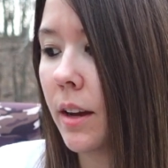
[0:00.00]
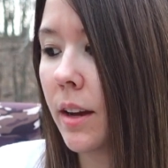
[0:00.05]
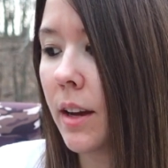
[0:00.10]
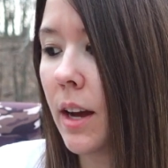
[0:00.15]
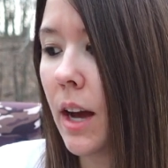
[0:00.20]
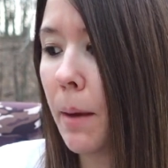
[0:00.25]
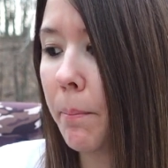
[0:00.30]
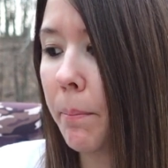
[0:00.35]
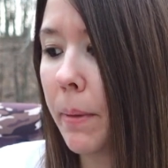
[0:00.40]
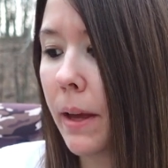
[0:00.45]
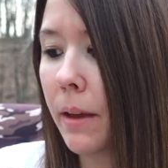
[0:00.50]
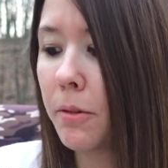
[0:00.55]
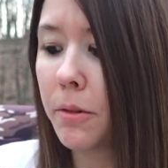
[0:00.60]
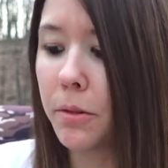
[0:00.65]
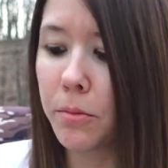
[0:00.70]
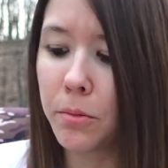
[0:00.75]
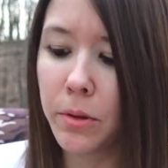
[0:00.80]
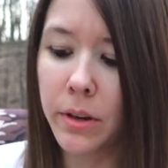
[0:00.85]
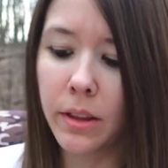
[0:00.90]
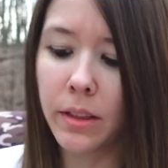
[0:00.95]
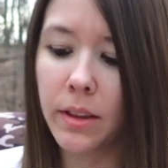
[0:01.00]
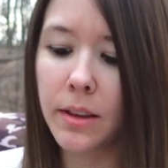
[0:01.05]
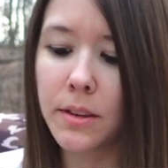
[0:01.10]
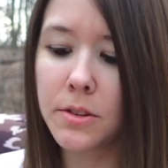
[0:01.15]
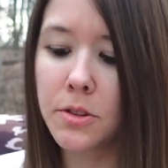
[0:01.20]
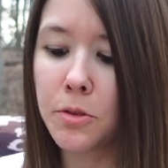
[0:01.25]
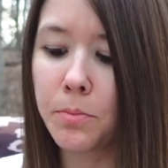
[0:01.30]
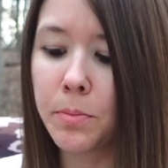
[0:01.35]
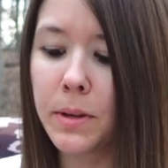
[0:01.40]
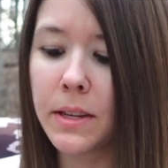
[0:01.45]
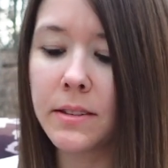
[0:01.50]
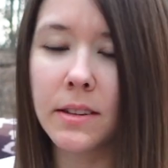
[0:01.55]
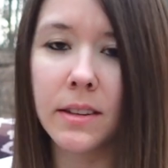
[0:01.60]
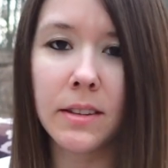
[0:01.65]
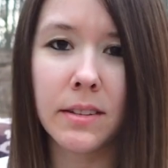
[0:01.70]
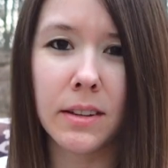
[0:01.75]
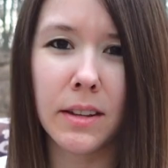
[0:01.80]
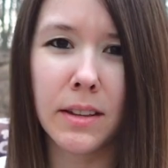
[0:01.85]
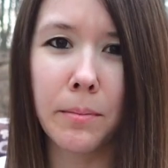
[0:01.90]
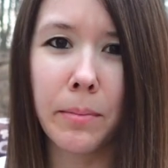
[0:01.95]
comp it with one of these
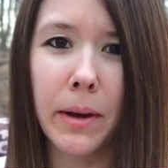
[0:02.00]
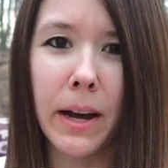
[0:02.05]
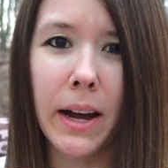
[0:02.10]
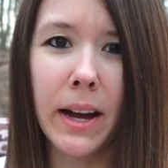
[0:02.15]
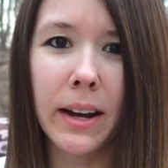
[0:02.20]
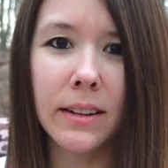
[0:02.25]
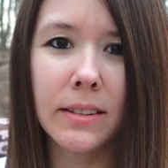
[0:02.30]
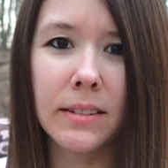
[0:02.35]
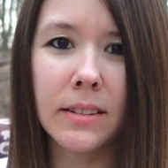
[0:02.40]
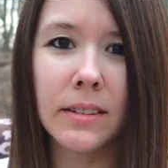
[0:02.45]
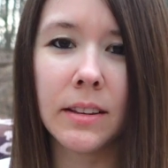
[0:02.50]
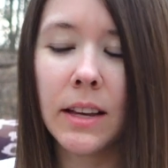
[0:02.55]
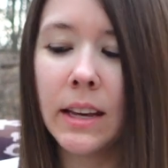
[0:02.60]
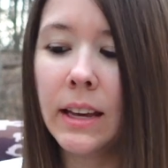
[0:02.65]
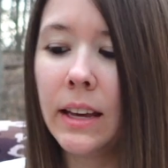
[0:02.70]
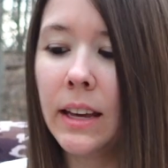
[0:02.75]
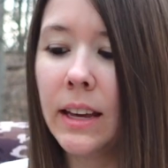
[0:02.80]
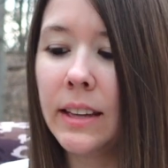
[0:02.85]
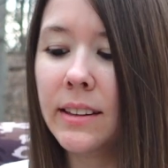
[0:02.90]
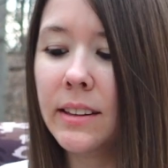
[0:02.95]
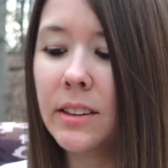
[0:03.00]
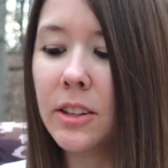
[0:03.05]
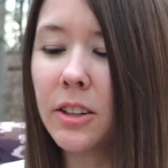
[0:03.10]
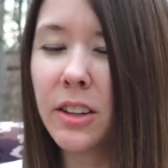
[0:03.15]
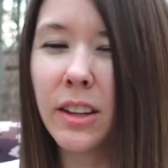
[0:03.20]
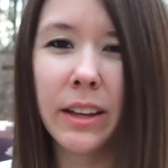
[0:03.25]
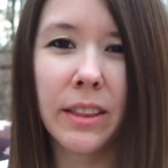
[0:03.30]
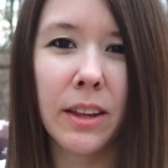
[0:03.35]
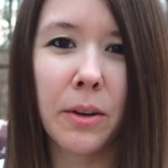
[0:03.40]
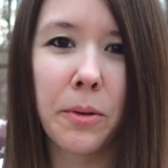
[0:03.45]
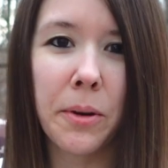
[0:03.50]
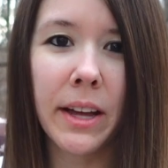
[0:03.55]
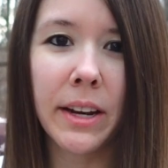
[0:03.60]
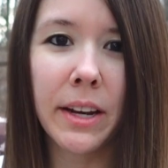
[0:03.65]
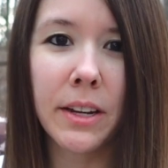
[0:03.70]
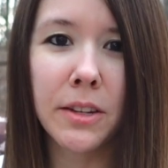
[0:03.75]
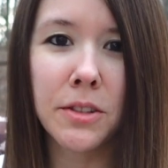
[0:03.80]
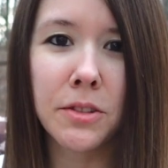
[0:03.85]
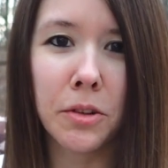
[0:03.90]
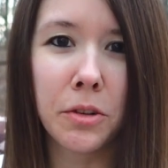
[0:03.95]
UPCs on the box, didn't look like there were
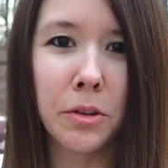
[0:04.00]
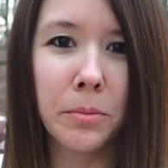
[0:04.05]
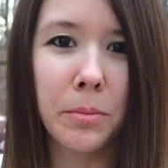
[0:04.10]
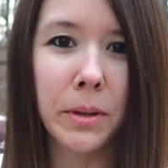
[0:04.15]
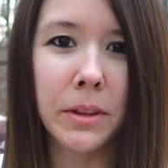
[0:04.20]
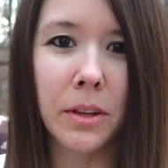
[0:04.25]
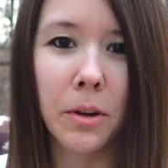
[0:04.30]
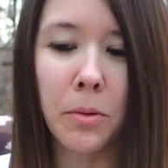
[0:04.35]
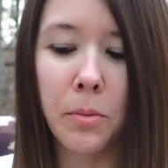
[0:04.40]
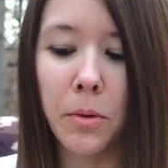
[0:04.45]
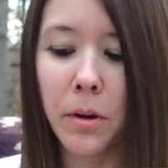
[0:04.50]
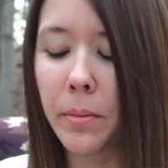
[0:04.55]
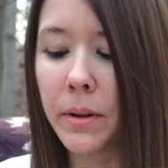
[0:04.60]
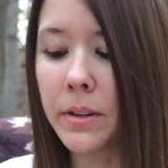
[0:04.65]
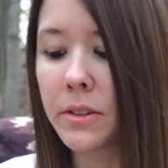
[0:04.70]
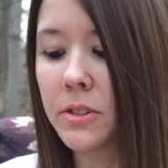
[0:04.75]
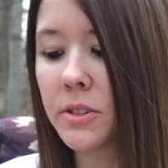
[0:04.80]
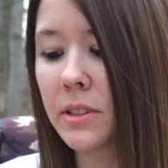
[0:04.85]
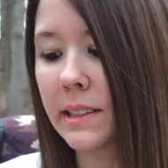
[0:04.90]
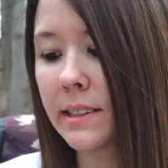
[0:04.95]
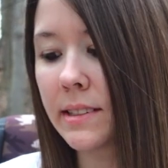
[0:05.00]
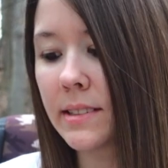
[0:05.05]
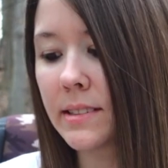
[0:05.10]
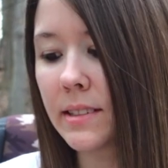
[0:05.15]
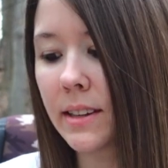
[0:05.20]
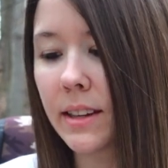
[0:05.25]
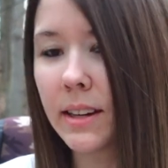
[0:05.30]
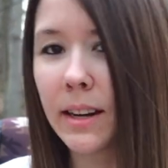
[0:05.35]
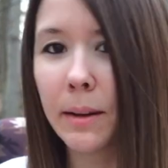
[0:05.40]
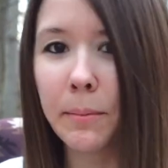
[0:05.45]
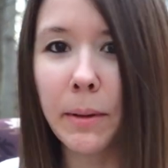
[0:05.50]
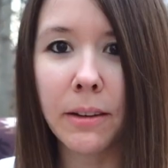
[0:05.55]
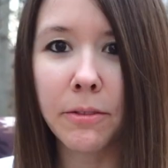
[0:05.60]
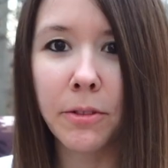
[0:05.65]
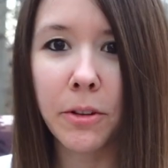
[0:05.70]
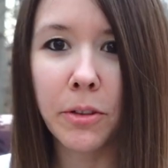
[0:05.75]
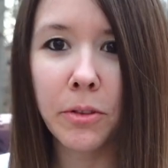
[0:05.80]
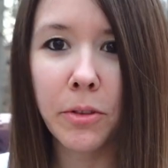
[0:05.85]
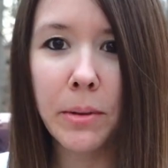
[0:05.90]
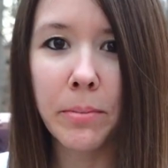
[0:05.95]
any sold, but there were a bunch listed, and I'm like,
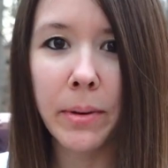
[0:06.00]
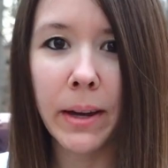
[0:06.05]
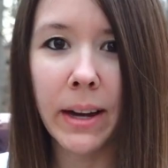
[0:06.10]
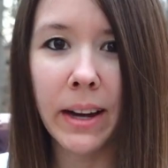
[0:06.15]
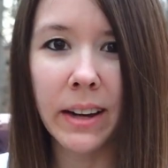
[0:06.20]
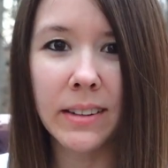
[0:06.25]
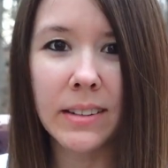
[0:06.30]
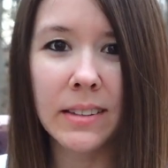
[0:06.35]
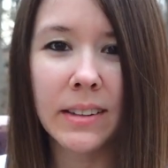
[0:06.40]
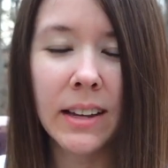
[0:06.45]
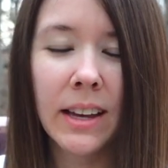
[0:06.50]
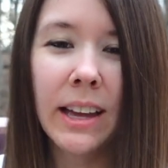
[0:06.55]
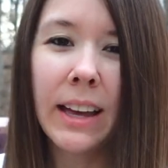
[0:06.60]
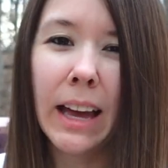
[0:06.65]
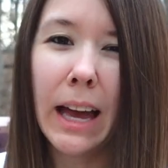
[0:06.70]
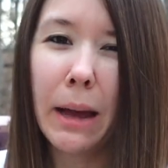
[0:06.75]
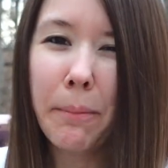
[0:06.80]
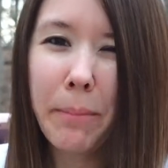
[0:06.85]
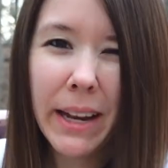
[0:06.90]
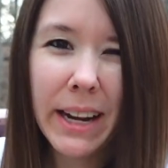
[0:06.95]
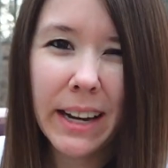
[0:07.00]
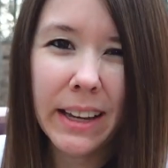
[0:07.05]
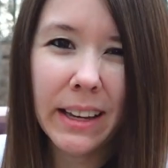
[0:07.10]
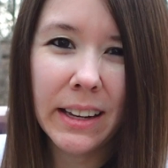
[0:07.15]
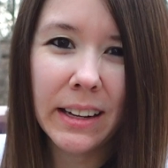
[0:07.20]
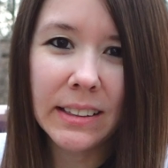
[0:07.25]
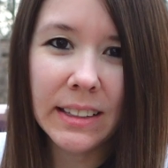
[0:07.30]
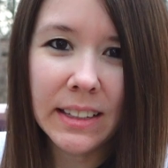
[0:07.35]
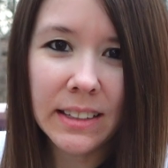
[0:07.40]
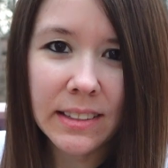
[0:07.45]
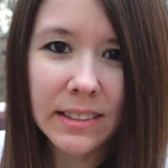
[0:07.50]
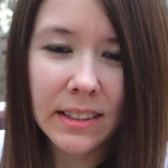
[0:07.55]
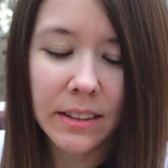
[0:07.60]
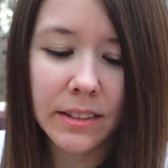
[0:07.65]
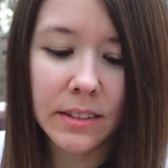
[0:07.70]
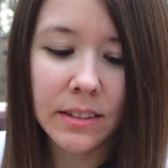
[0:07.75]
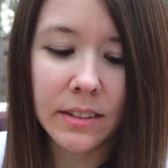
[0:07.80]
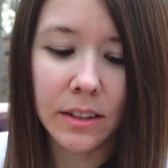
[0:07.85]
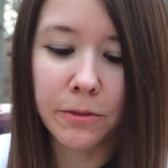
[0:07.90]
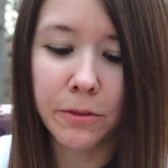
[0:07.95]
for $3, I bet I could at least sell
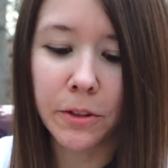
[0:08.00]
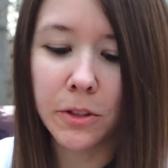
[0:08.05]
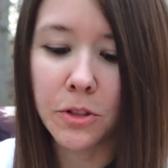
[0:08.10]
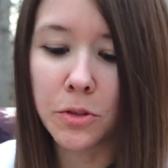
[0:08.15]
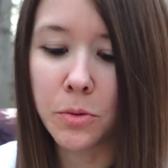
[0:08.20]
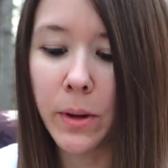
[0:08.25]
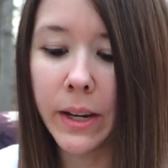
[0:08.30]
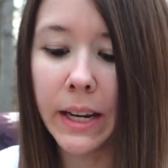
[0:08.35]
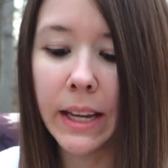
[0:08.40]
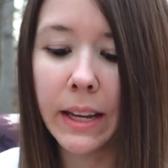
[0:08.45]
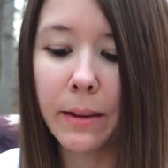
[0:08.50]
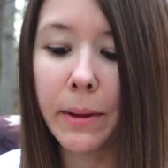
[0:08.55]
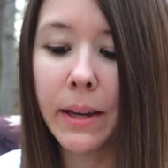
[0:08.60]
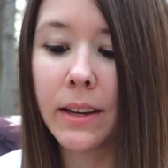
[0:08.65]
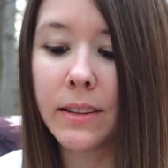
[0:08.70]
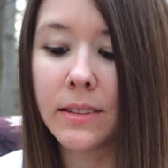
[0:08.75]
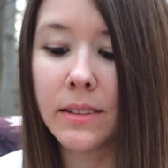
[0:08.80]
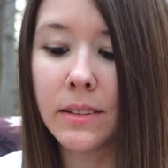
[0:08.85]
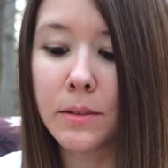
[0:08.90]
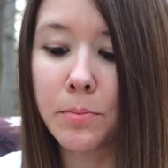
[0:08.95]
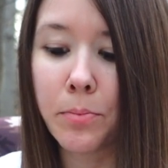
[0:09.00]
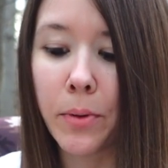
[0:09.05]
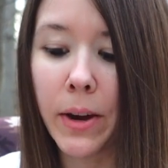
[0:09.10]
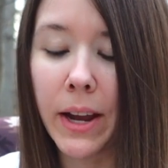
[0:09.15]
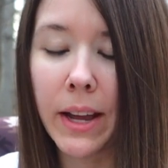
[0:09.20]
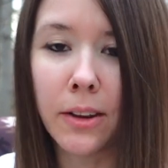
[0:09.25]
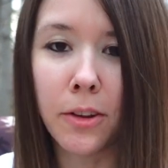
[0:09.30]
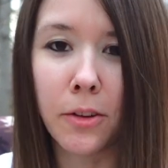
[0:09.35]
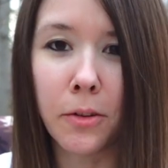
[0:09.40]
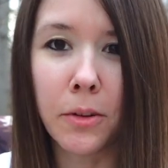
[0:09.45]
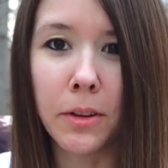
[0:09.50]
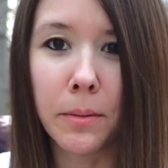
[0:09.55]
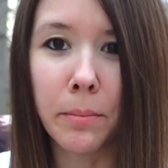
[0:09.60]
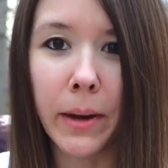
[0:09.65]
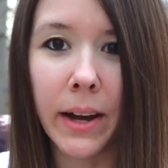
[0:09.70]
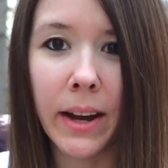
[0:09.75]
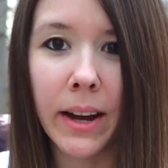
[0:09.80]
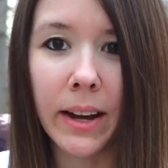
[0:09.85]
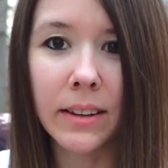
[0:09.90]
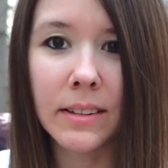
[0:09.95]
this stuff for $20 because it's brand new in the
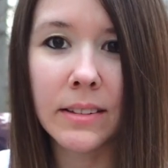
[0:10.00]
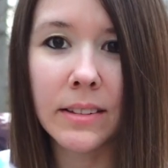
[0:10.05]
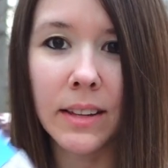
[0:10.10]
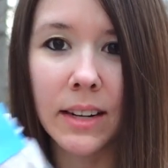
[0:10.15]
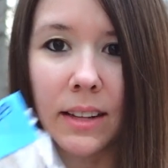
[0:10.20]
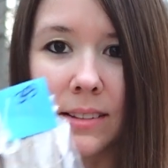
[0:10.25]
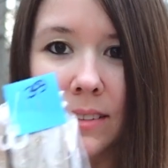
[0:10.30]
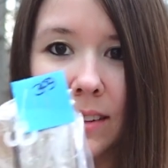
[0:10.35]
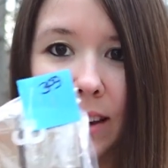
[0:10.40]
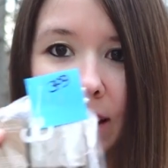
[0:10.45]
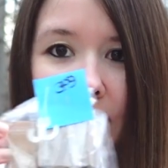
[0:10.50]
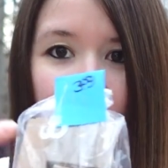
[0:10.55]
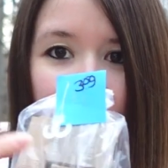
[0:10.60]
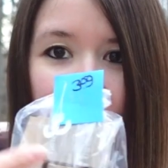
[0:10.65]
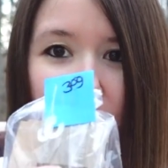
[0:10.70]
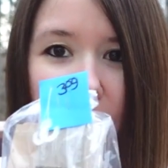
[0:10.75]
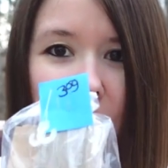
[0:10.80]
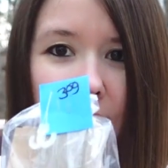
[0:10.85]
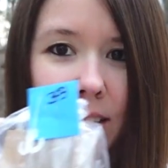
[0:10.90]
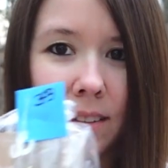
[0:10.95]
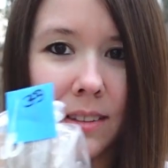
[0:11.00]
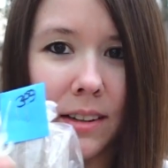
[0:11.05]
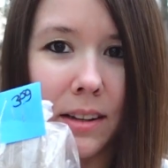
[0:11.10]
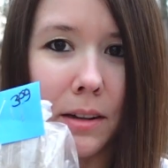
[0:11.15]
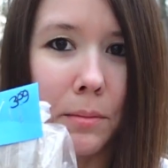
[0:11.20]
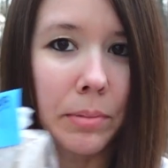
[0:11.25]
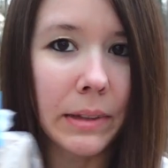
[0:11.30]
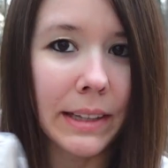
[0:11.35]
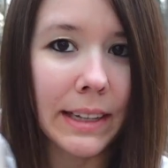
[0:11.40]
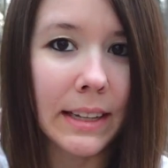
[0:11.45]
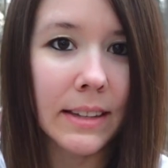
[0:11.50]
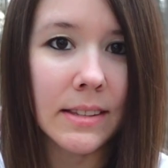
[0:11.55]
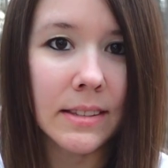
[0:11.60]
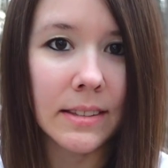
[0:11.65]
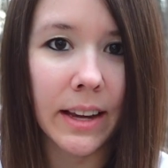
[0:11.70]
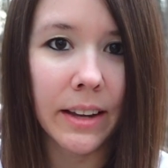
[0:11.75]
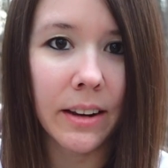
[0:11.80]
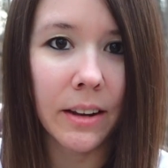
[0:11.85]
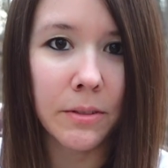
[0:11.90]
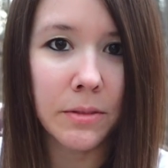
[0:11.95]
box, and it's like, it looks like it's a complete
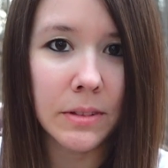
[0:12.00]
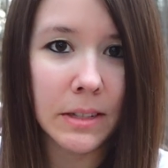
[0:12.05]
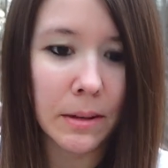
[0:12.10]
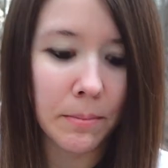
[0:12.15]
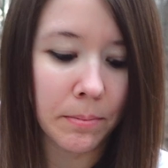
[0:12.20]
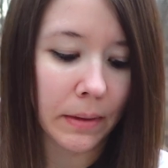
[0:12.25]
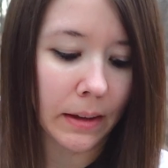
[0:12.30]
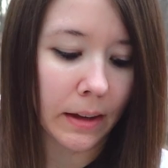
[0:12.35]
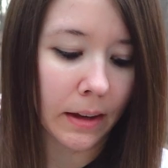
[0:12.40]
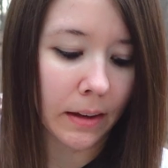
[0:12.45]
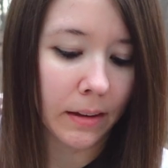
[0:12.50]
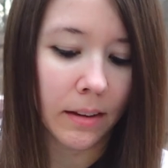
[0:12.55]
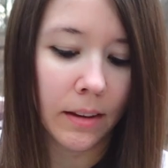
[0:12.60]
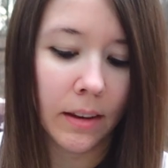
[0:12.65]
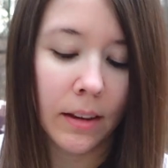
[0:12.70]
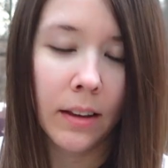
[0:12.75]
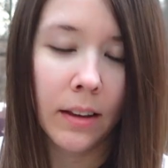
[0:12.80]
set of something.